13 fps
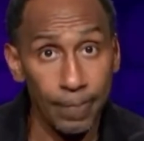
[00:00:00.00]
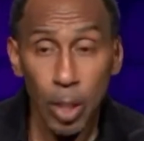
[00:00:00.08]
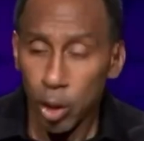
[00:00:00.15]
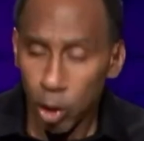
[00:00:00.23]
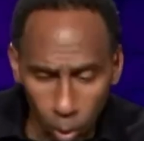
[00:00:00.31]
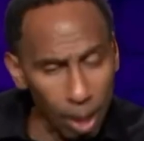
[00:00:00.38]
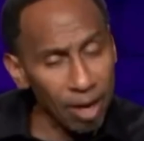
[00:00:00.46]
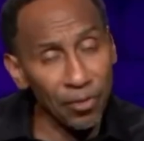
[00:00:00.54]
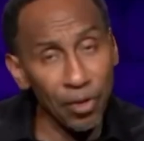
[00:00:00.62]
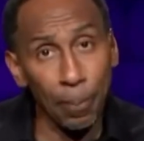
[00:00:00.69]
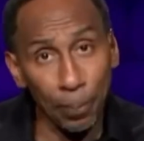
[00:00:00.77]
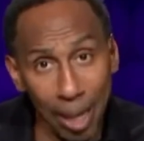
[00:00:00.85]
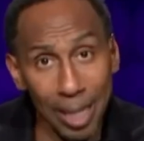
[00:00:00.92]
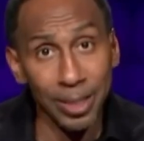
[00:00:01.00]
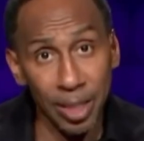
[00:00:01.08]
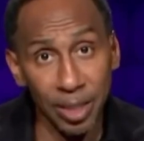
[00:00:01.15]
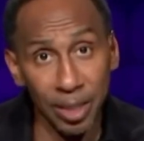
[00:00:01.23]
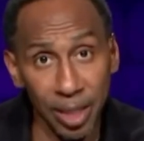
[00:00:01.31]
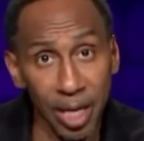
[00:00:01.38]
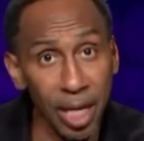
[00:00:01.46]
You running for the
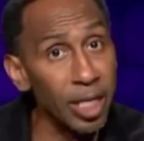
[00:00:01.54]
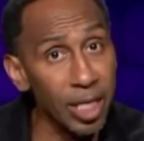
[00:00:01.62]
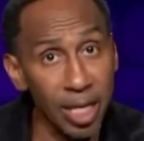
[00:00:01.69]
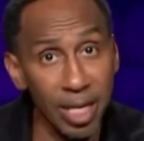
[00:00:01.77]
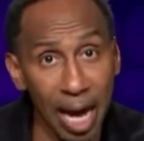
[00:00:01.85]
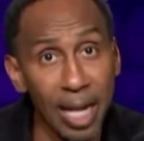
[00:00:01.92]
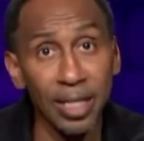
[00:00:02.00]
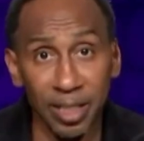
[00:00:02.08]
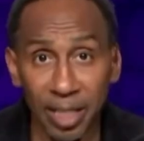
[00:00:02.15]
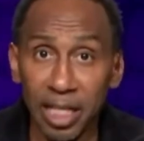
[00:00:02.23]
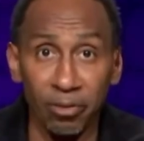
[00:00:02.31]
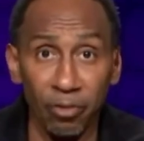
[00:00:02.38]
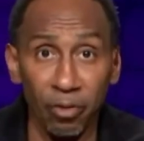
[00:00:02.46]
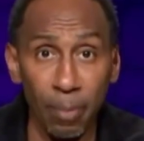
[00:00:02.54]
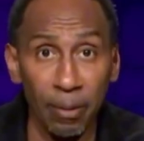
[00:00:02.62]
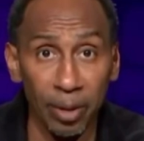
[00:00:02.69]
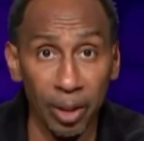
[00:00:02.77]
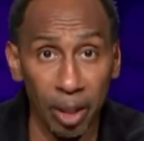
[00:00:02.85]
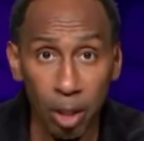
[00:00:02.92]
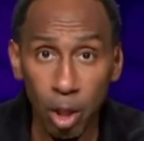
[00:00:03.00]
presidency of the United States of
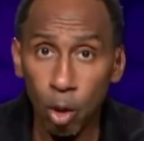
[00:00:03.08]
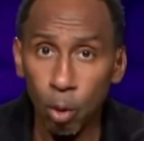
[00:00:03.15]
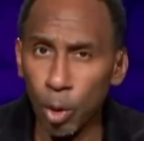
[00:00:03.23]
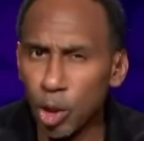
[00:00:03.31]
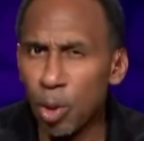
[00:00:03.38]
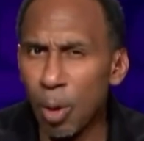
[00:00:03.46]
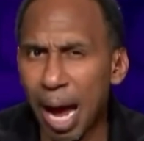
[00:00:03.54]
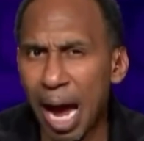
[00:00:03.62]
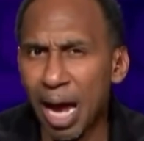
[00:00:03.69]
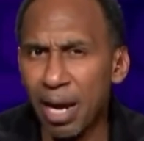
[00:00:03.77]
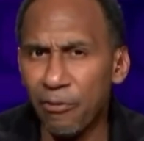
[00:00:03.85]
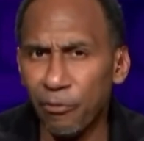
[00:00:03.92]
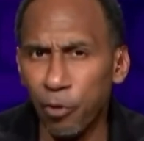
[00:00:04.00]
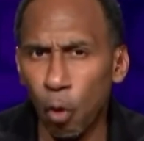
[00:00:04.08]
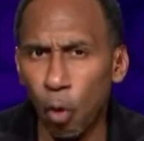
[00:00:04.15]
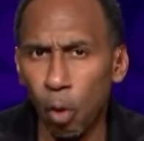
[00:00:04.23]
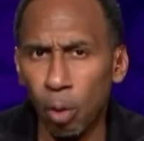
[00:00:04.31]
America. What you hiding for?